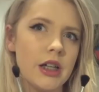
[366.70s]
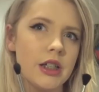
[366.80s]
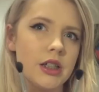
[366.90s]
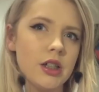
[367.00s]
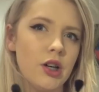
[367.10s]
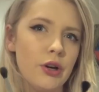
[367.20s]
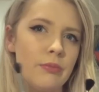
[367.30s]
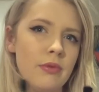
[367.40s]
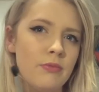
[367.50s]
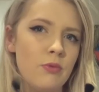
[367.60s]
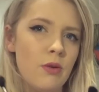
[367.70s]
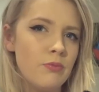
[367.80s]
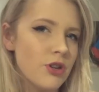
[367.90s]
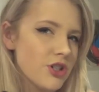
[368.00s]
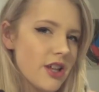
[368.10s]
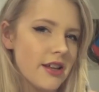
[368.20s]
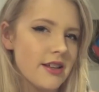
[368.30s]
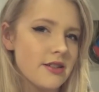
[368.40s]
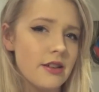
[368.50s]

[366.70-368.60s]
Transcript: I can't remember what brush that is.